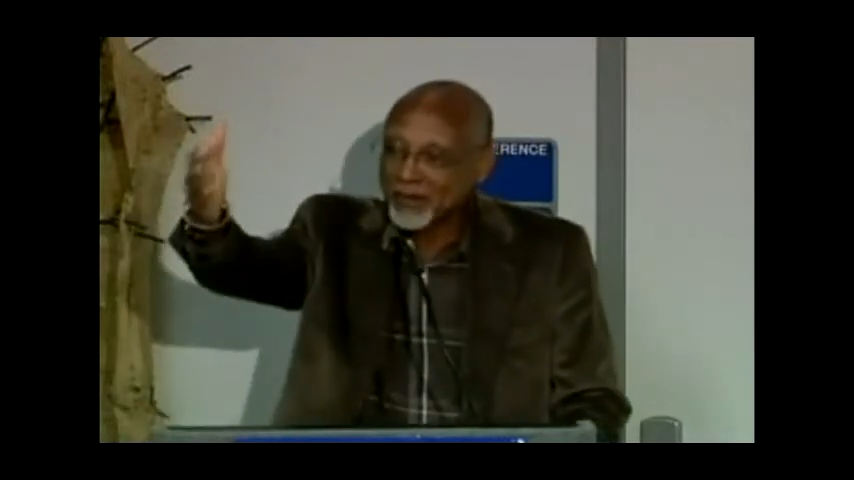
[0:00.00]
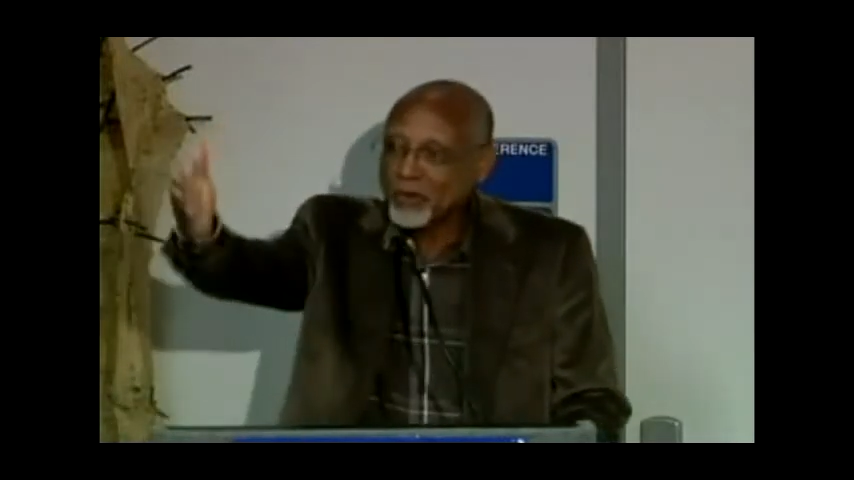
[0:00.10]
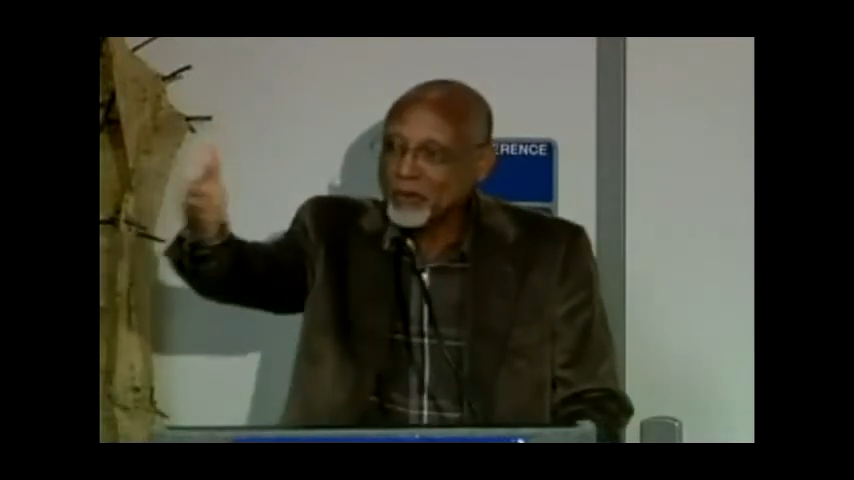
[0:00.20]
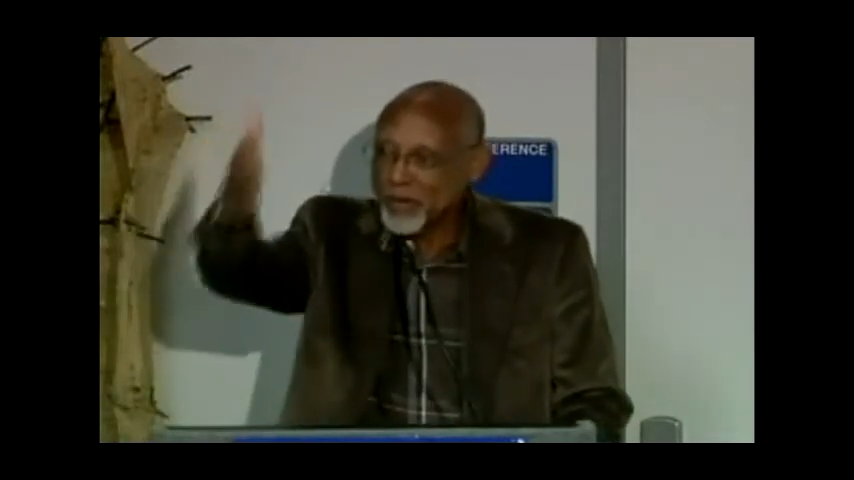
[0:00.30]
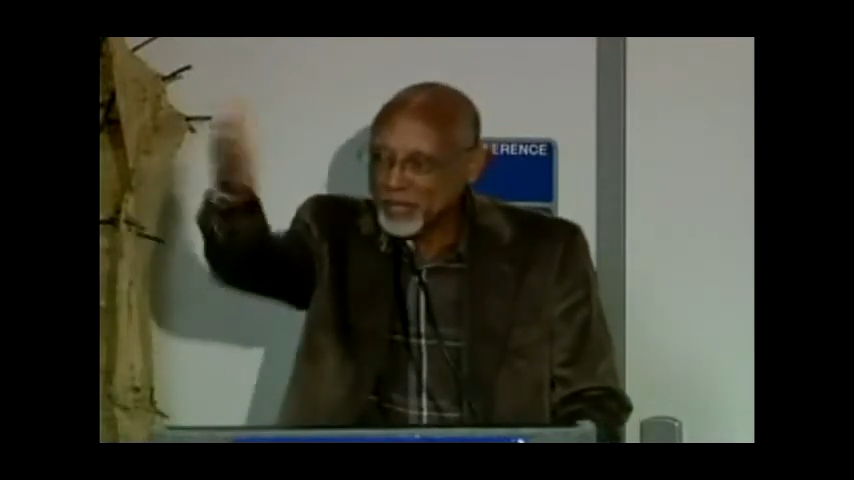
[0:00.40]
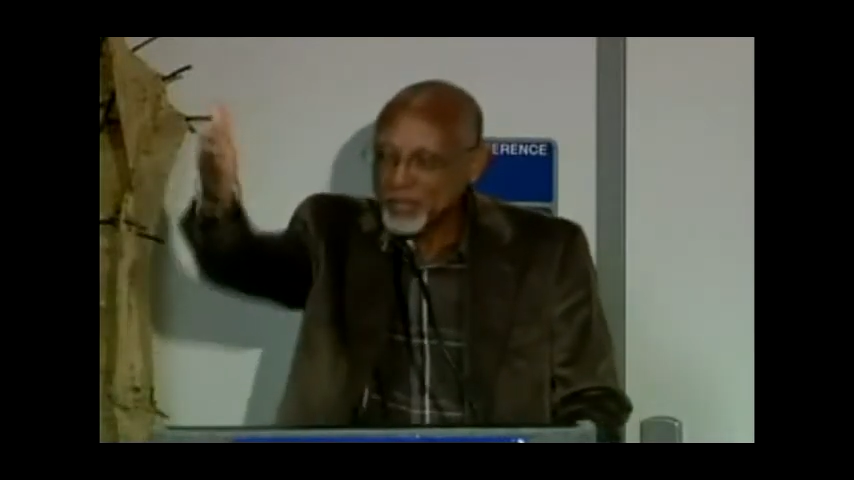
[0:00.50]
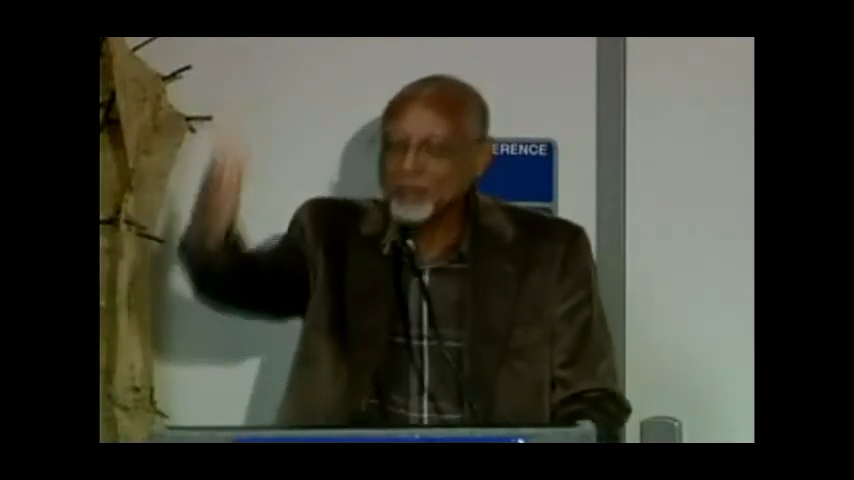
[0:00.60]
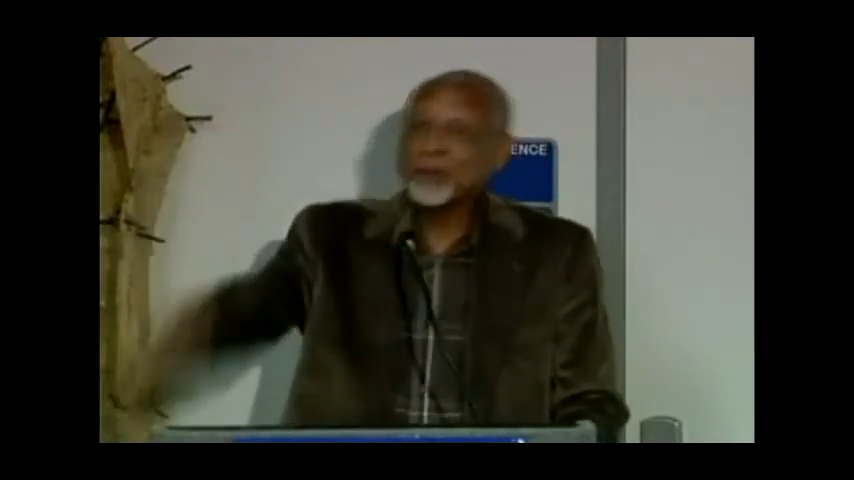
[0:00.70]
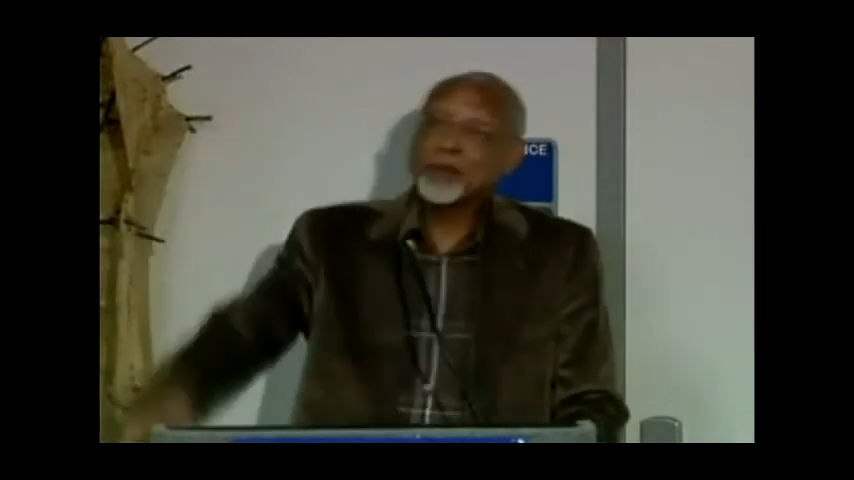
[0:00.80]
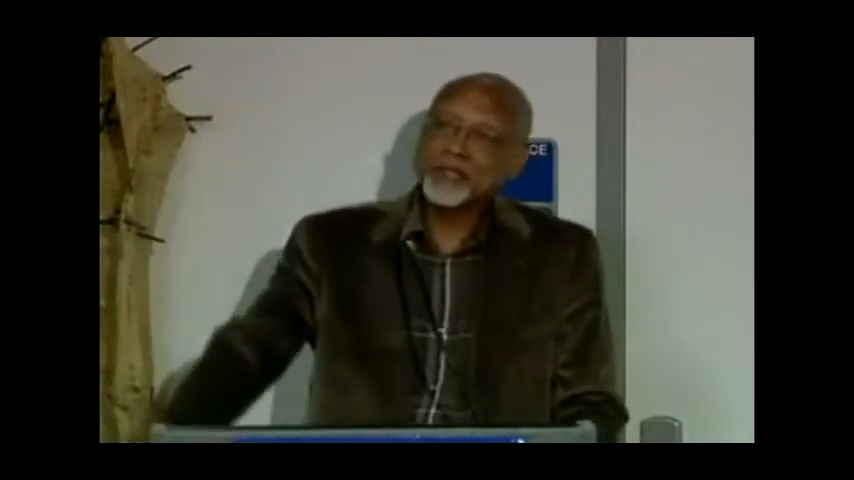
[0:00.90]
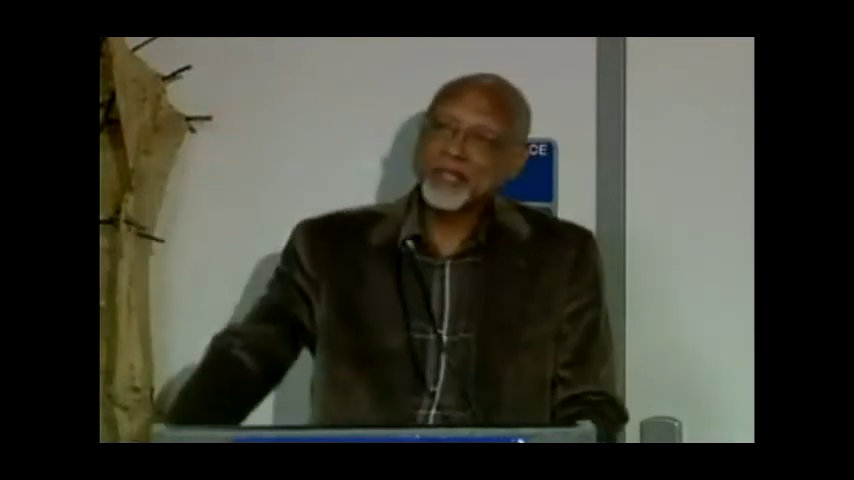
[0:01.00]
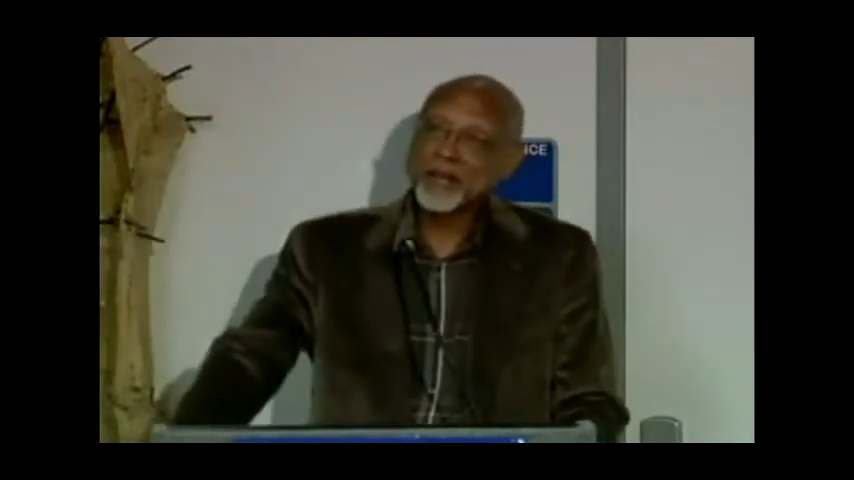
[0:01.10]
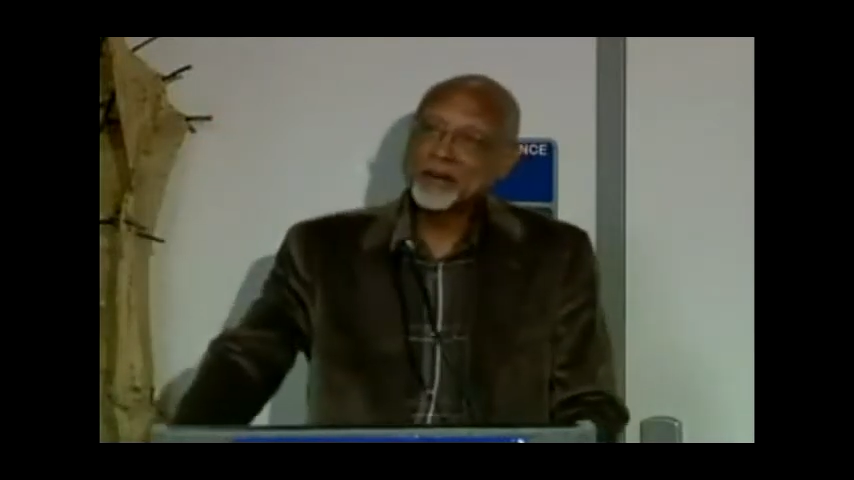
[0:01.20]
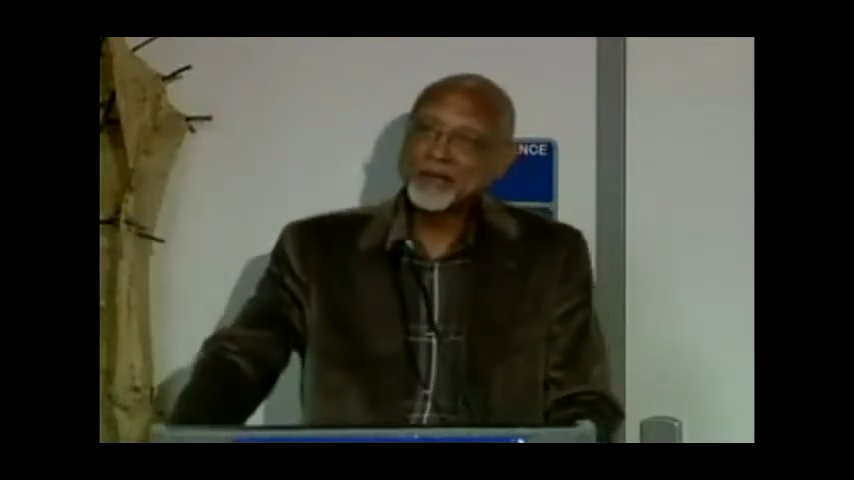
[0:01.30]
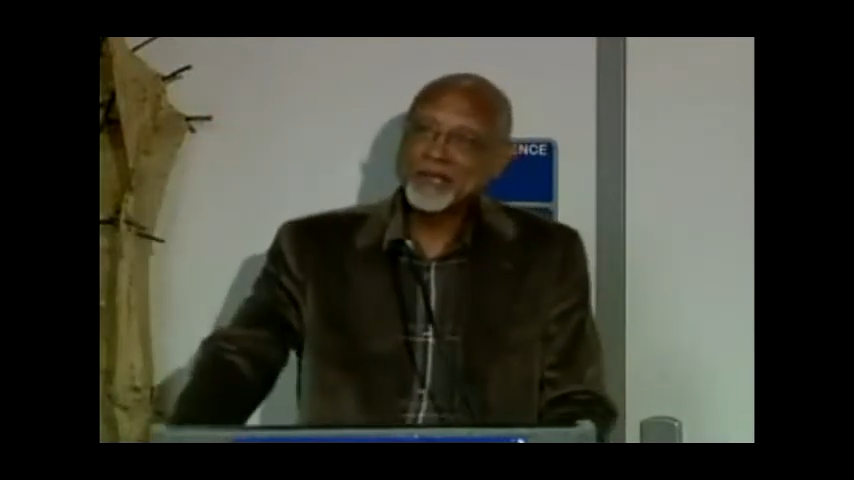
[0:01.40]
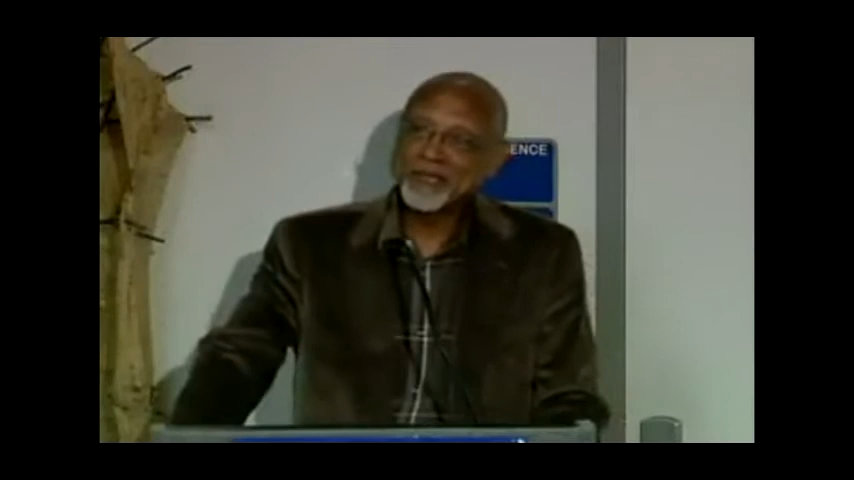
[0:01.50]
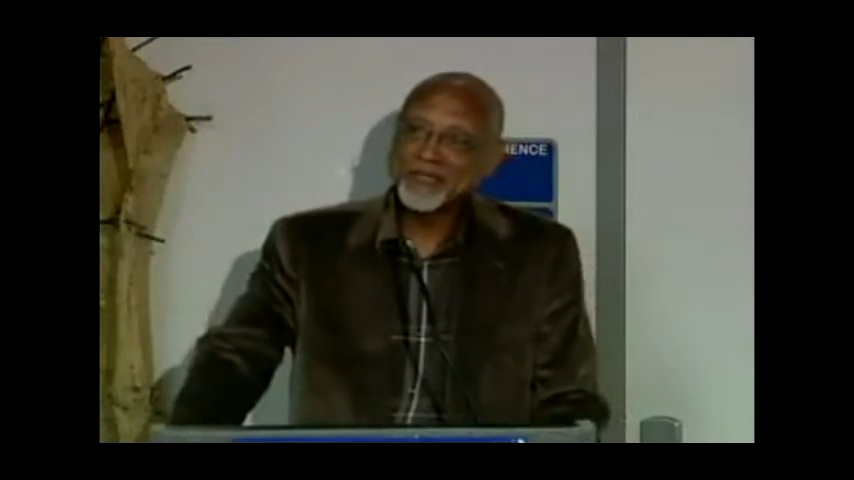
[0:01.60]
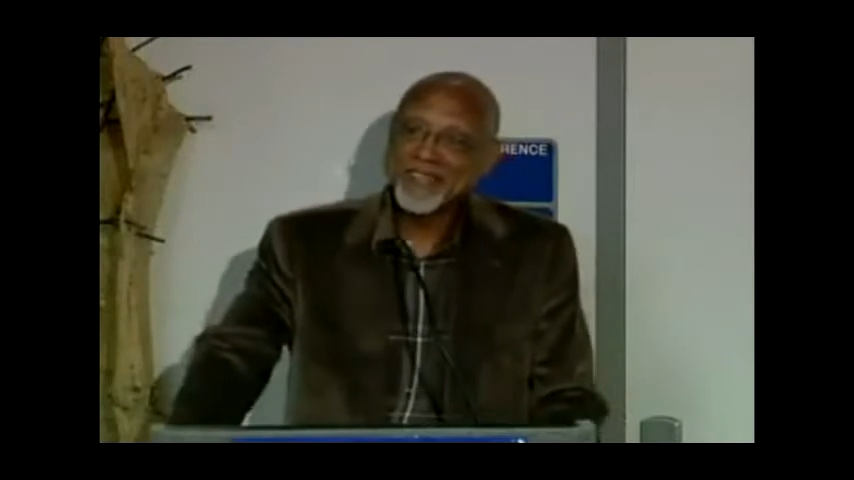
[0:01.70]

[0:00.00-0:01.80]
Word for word: Clover when she reports to council